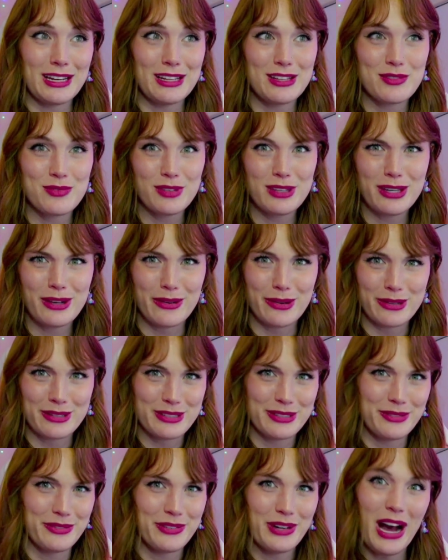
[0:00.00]
and it's really
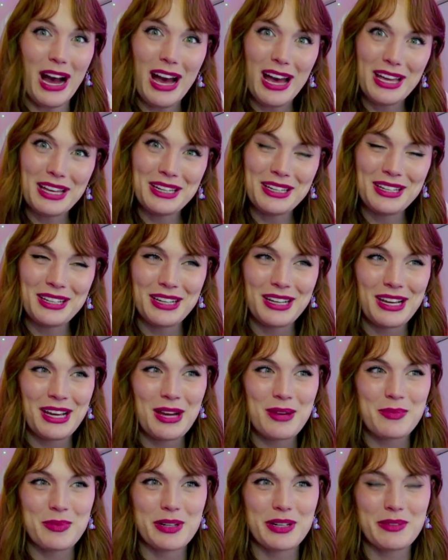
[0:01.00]
hard to find,
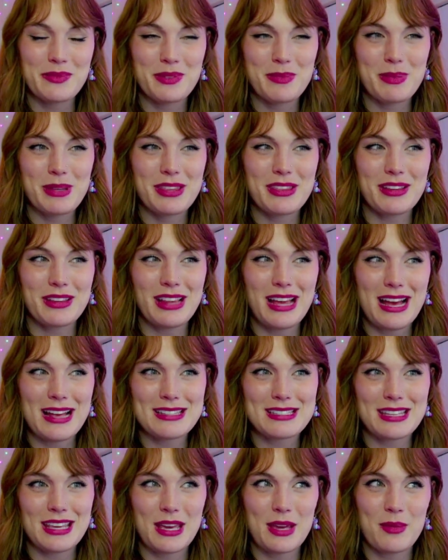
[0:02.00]
but it would be the
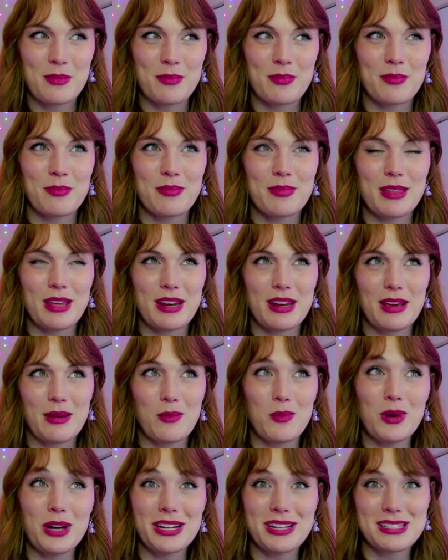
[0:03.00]
last game that I
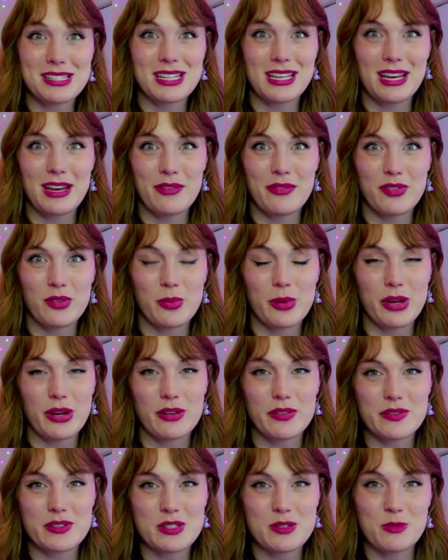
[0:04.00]
wanted to get for my
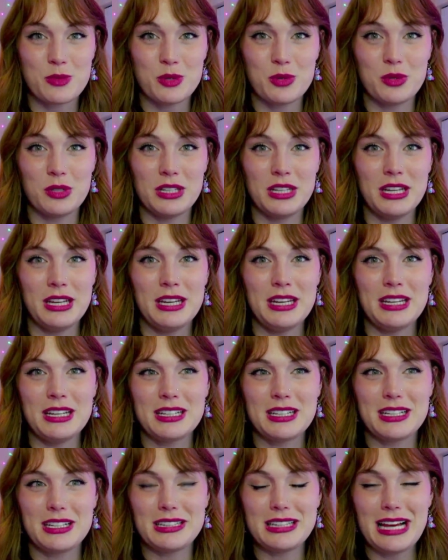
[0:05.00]
Harvest Moon
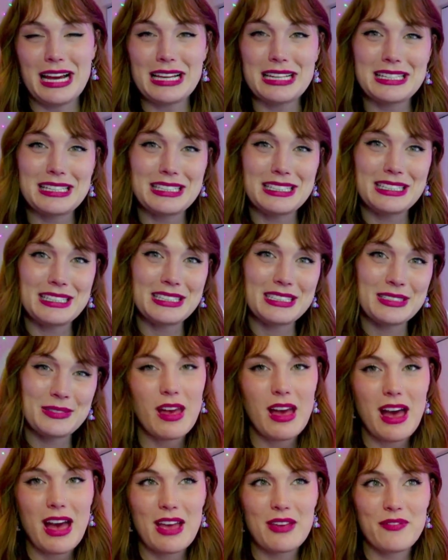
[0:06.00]
collecting.
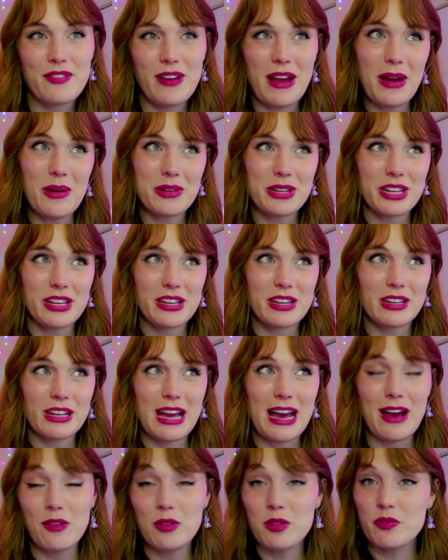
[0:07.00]
I found it
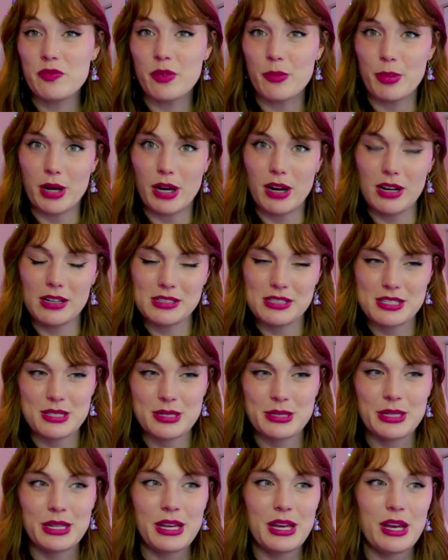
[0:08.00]
out of the
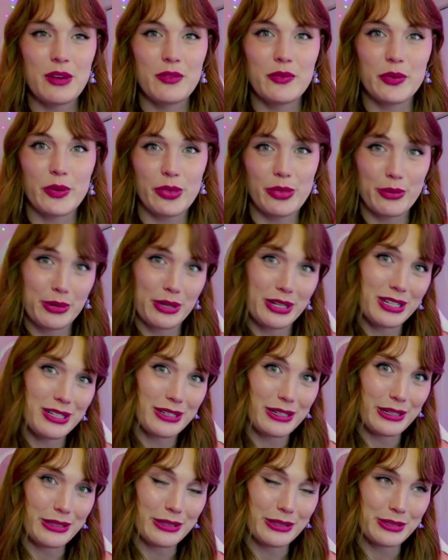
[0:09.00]
box for thirty
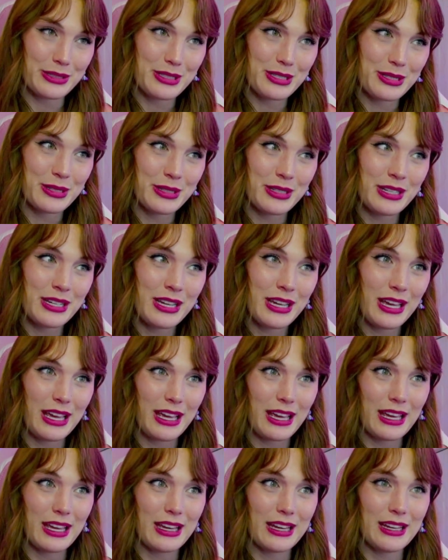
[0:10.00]
dollars
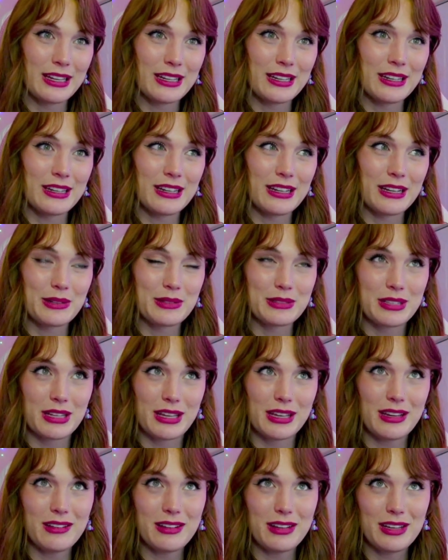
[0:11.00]
and I was
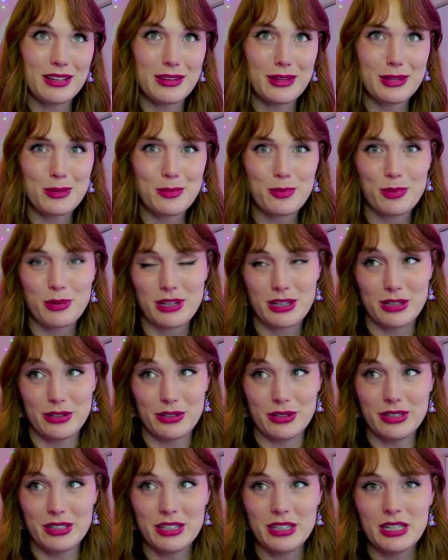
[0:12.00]
like, okay, that's pretty
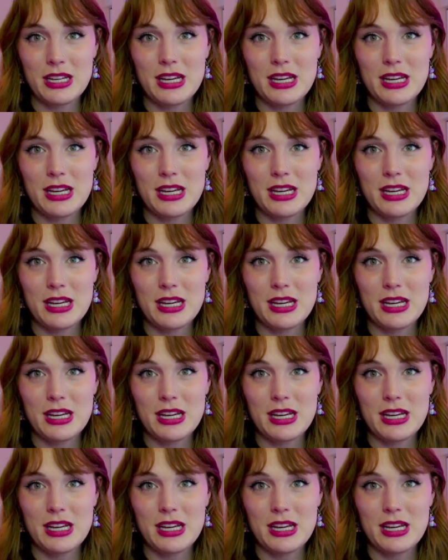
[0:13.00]
good.